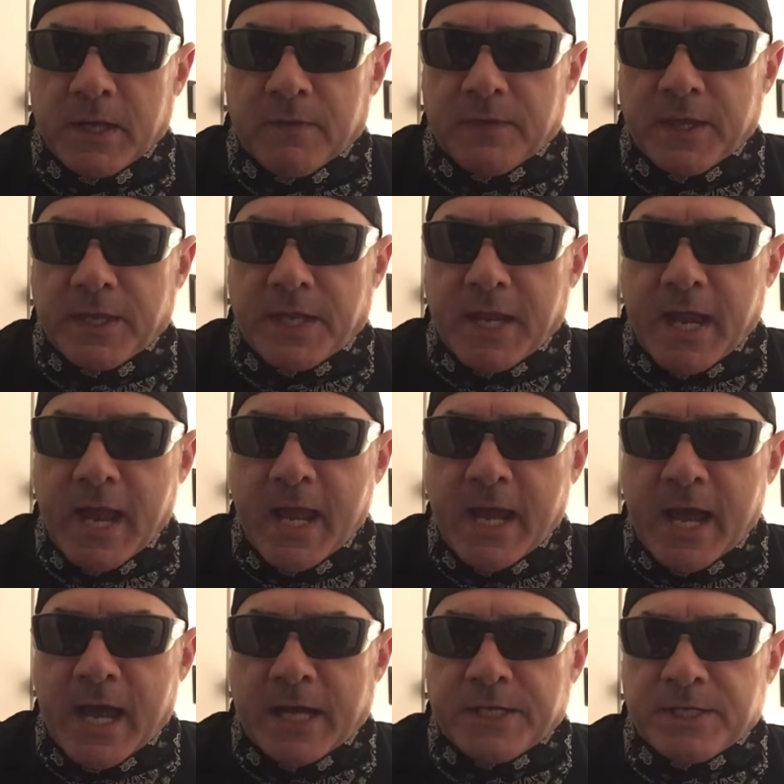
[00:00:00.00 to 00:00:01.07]
that the
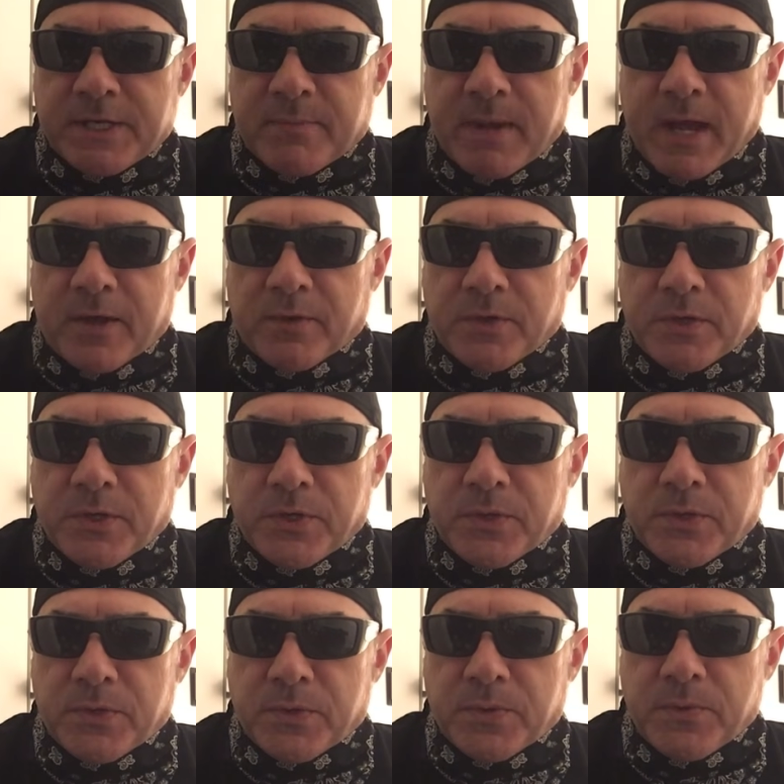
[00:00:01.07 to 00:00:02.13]
AI somehow
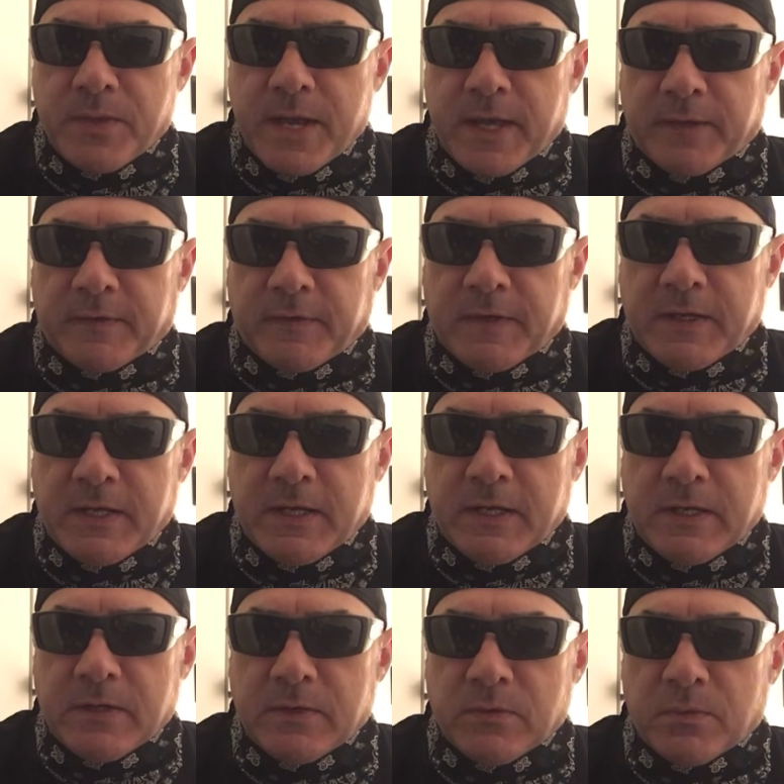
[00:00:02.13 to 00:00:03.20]
knew that
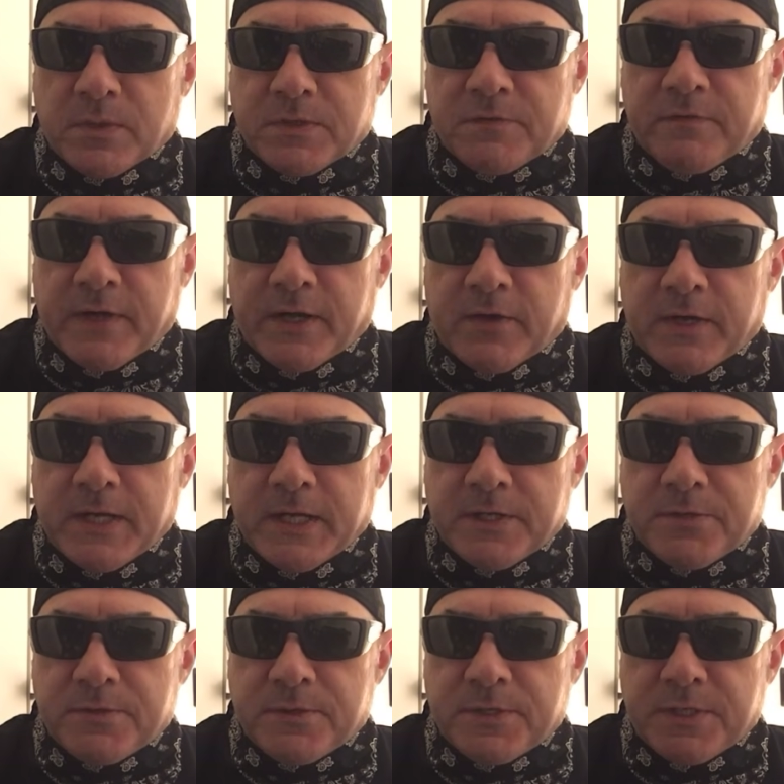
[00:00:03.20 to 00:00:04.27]
he was very
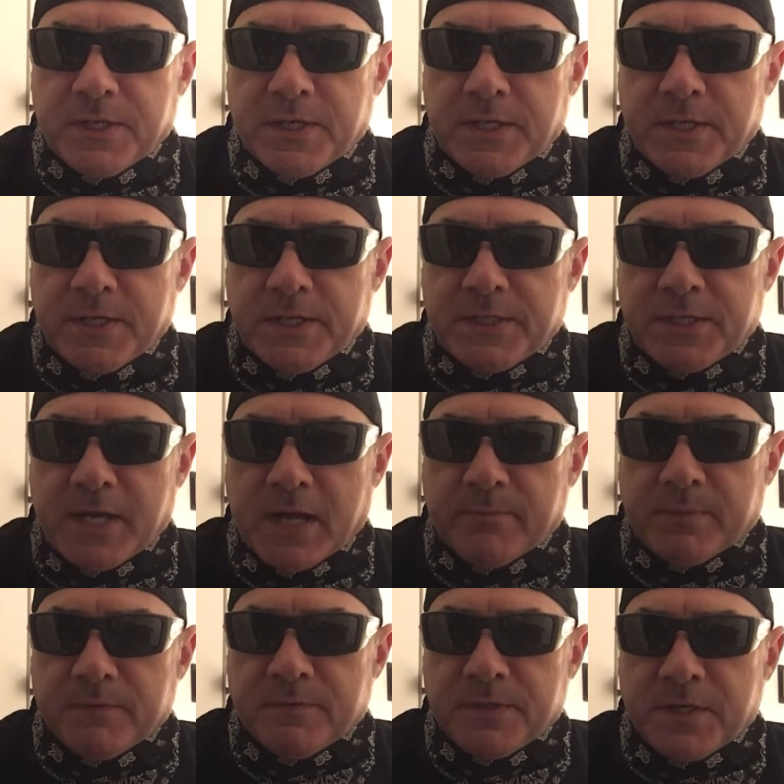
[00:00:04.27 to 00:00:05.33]
interested in this
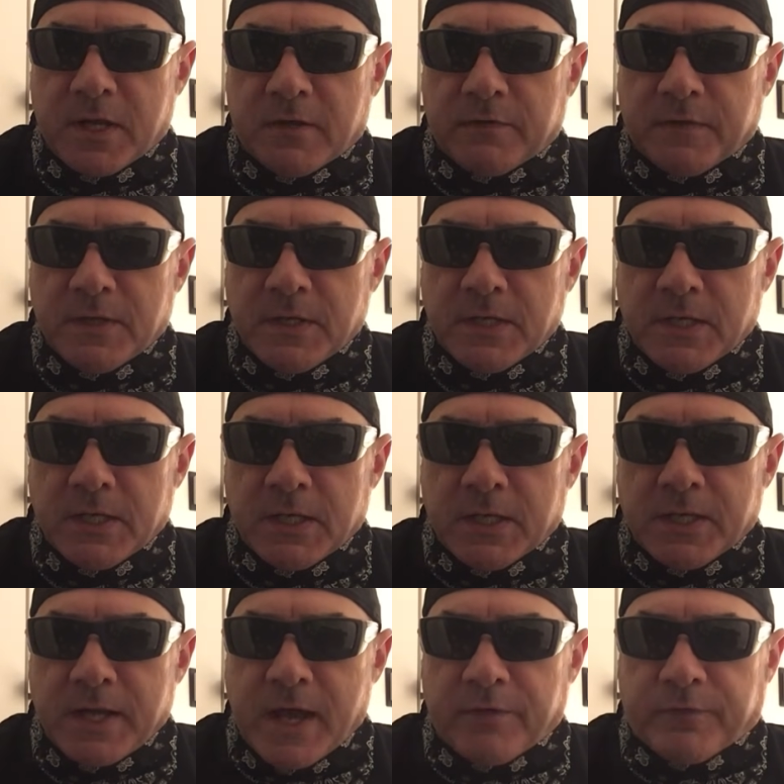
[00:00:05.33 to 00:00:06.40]
type of stuff,
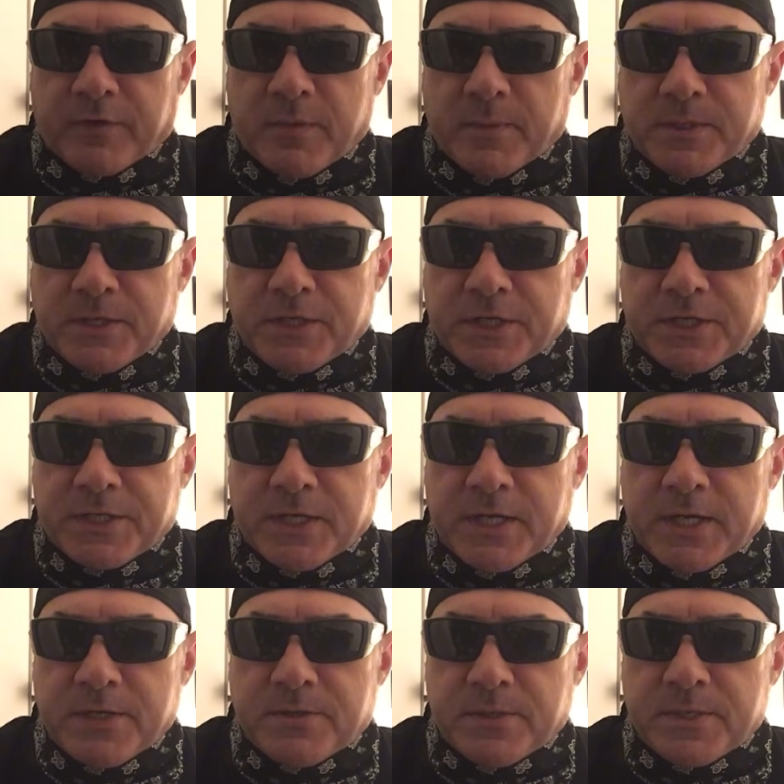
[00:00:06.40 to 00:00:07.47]
not from just an
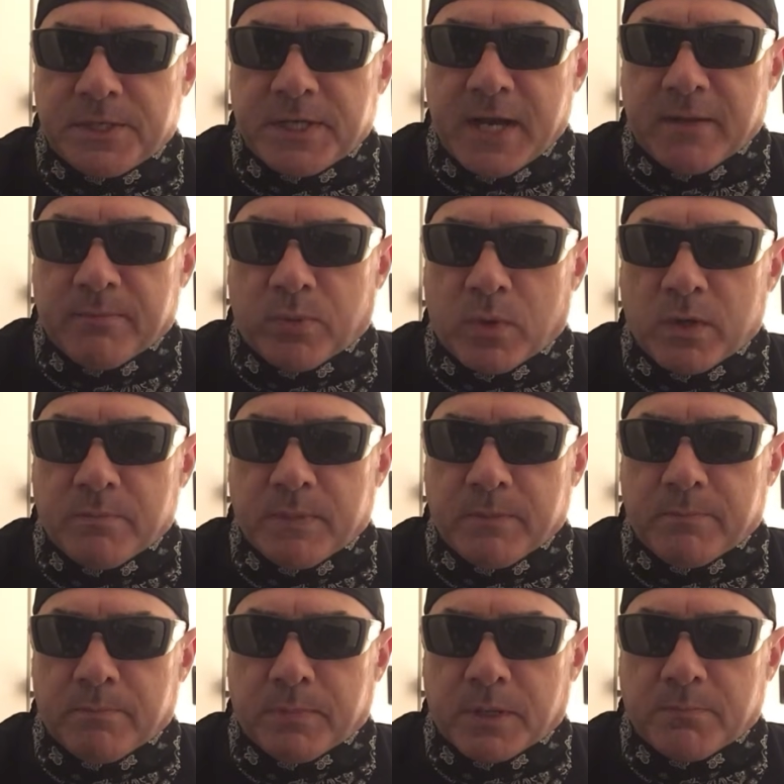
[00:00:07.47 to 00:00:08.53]
interest standpoint,
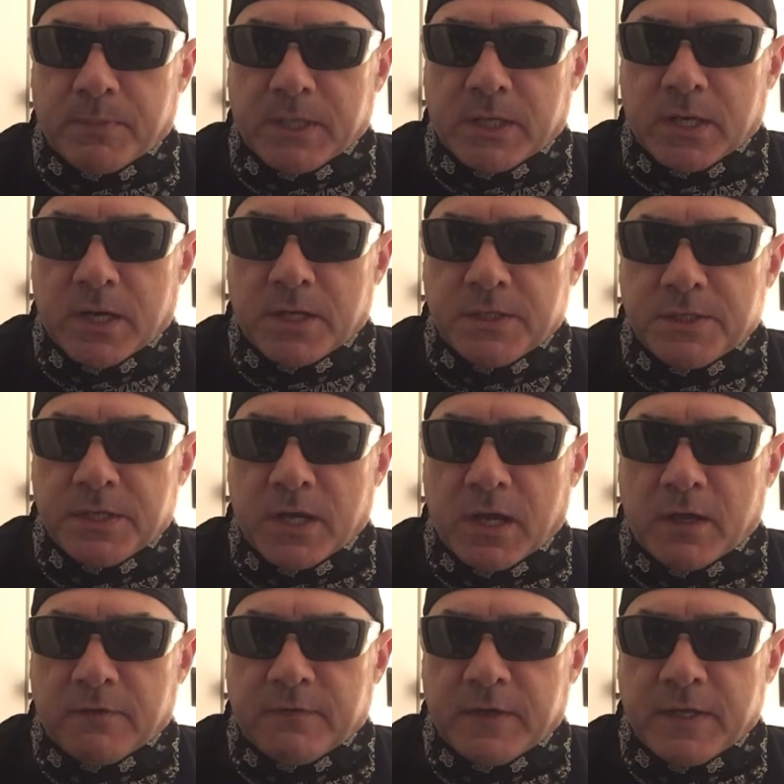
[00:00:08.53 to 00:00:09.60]
but because
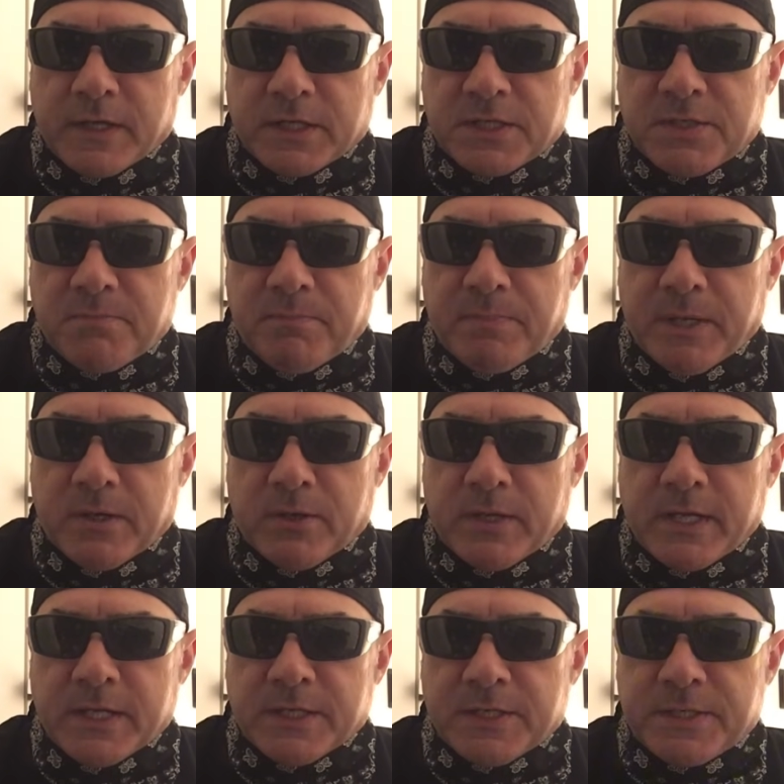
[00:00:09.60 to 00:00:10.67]
of an
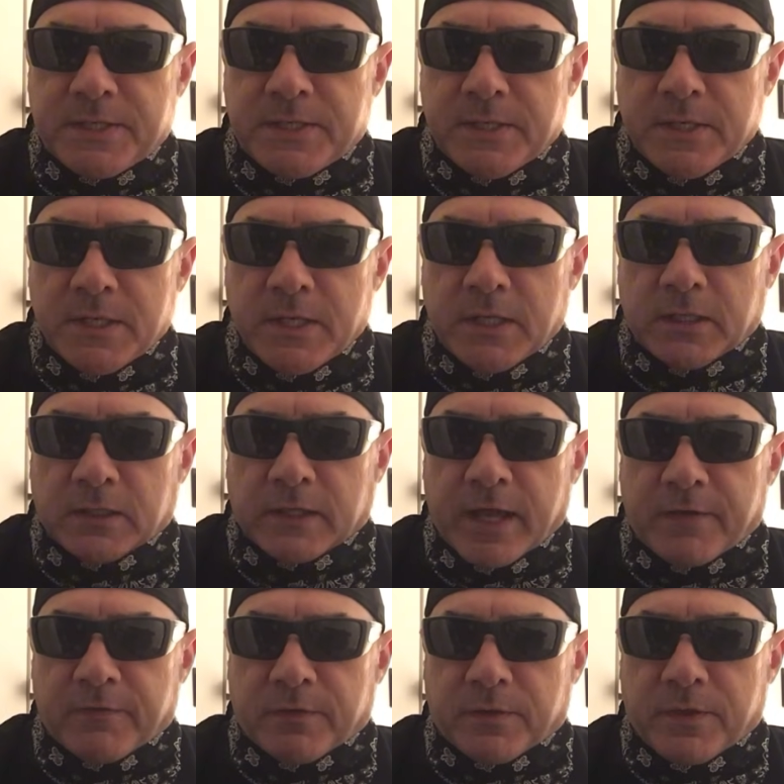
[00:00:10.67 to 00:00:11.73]
experience
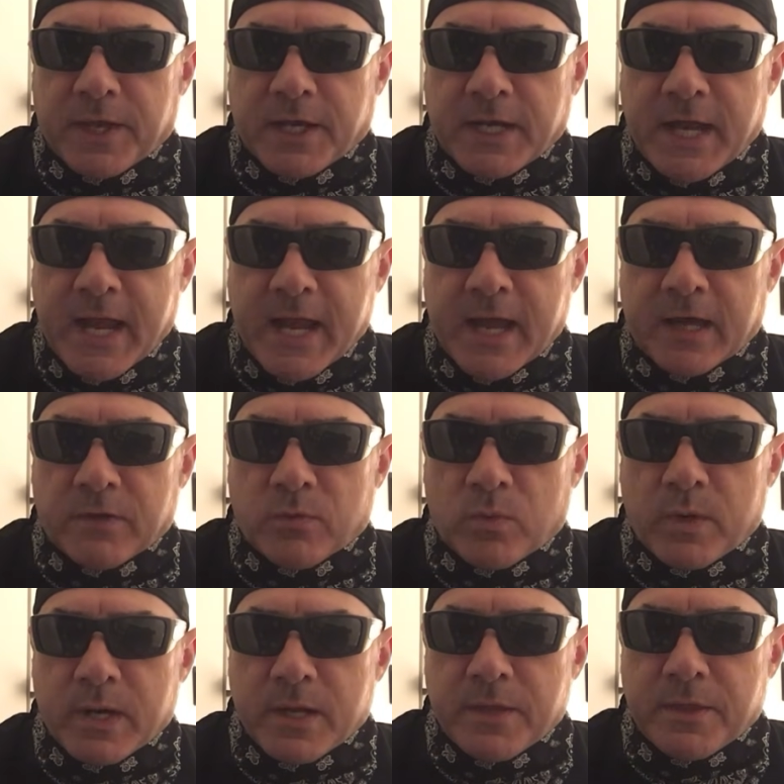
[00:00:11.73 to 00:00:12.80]
level that he had
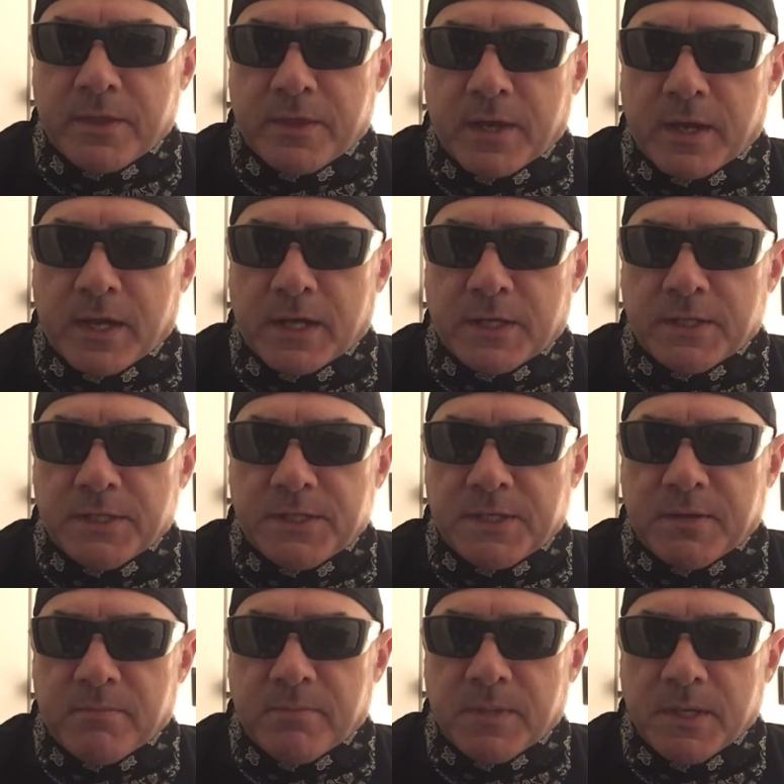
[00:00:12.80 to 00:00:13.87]
with
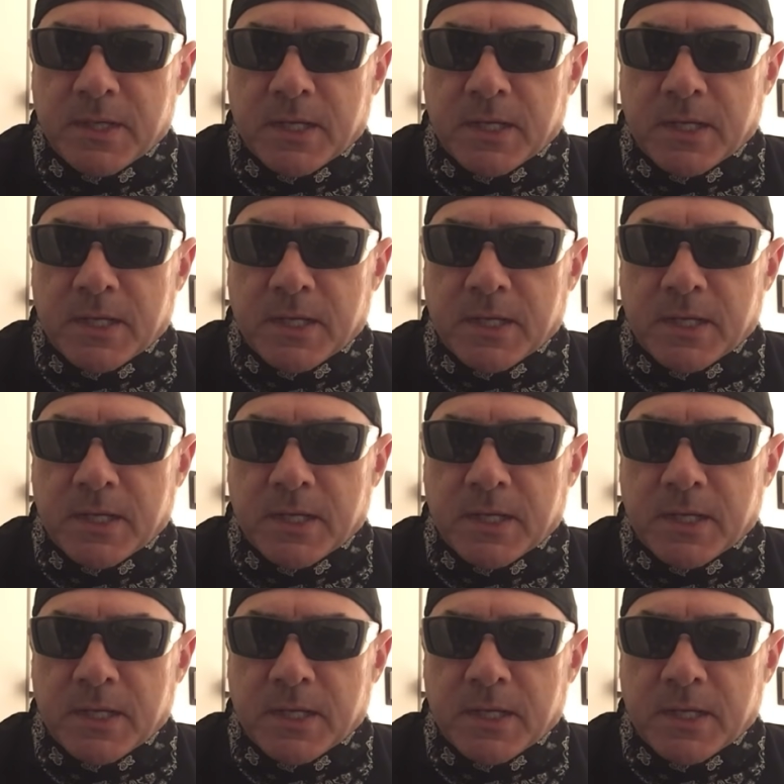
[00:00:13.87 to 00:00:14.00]
some